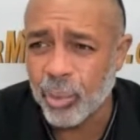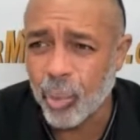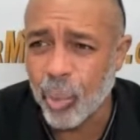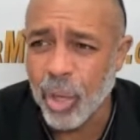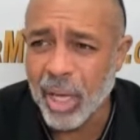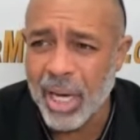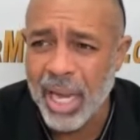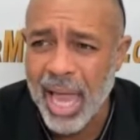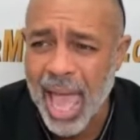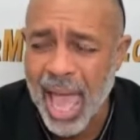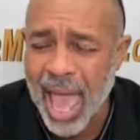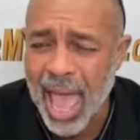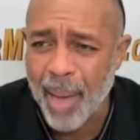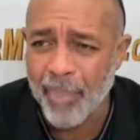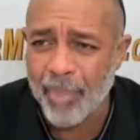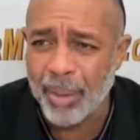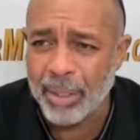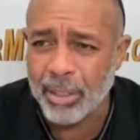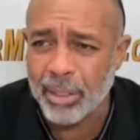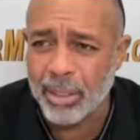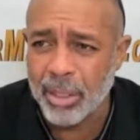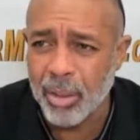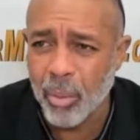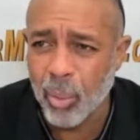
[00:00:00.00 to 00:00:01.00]
what
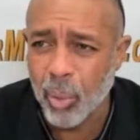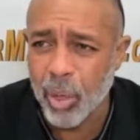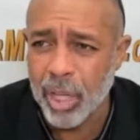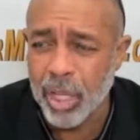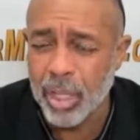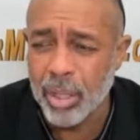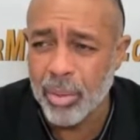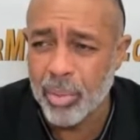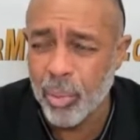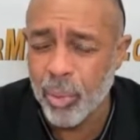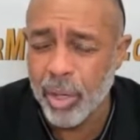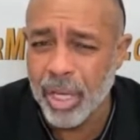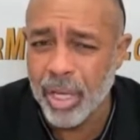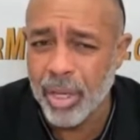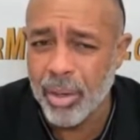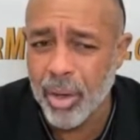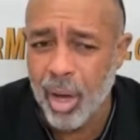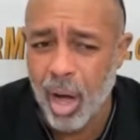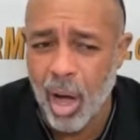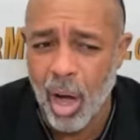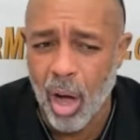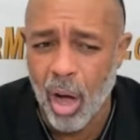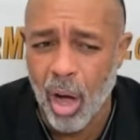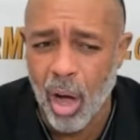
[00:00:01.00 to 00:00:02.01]
habits do we
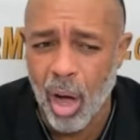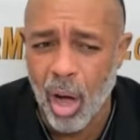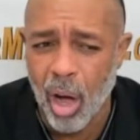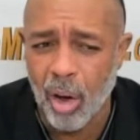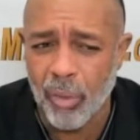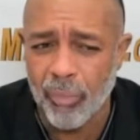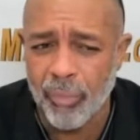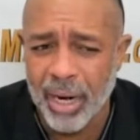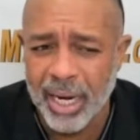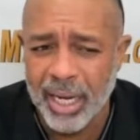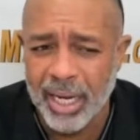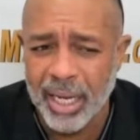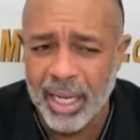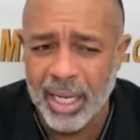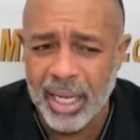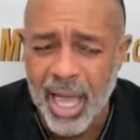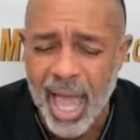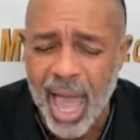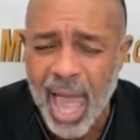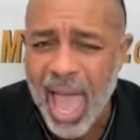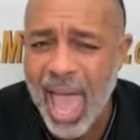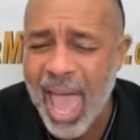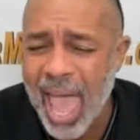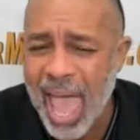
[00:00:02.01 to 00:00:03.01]
already
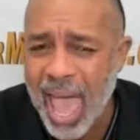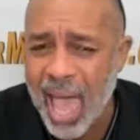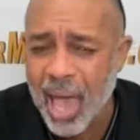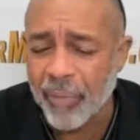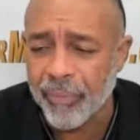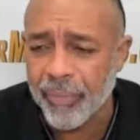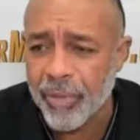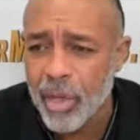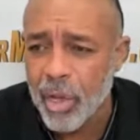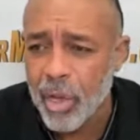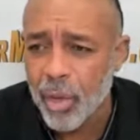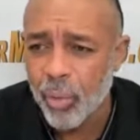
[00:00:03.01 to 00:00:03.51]
have?